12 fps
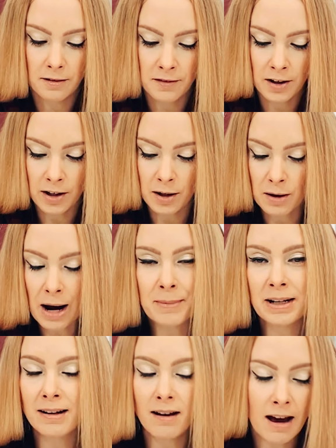Very, I
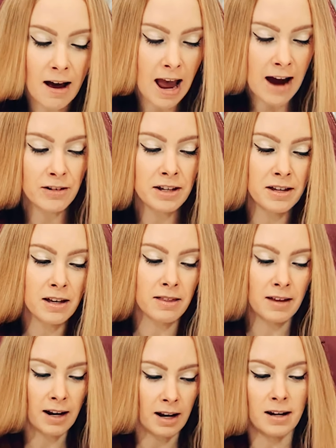mean, everything
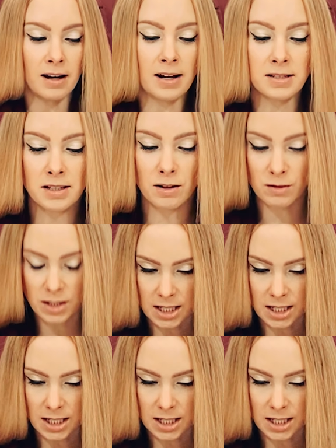that Enesco